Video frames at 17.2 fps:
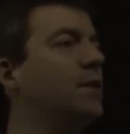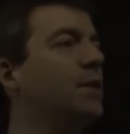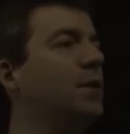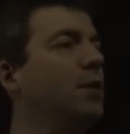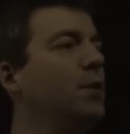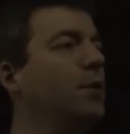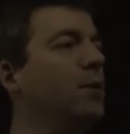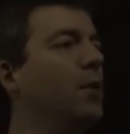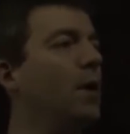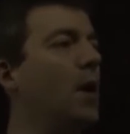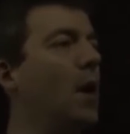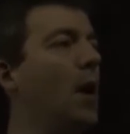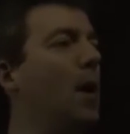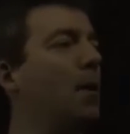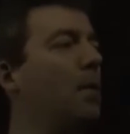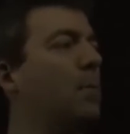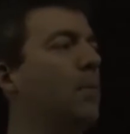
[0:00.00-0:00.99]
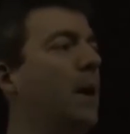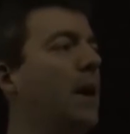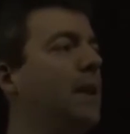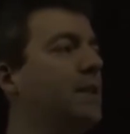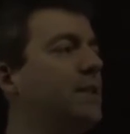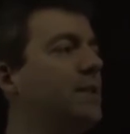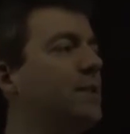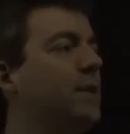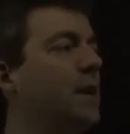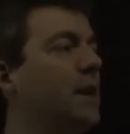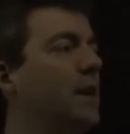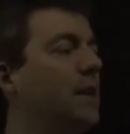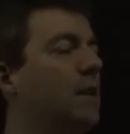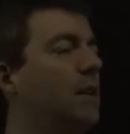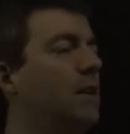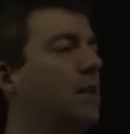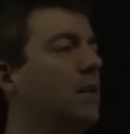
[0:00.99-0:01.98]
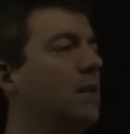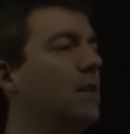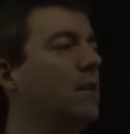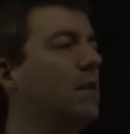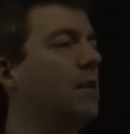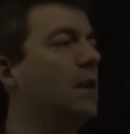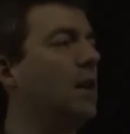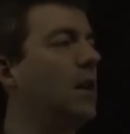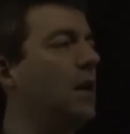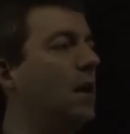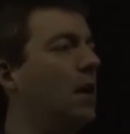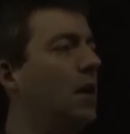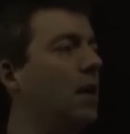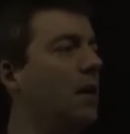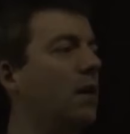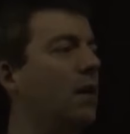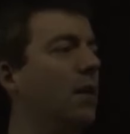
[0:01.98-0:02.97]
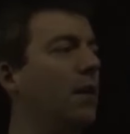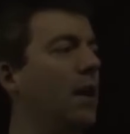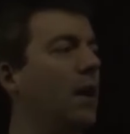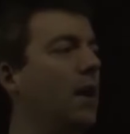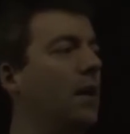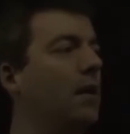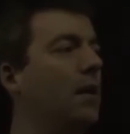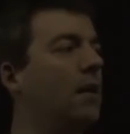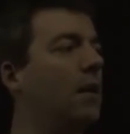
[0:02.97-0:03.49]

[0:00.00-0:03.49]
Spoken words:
2 minus 3. All right.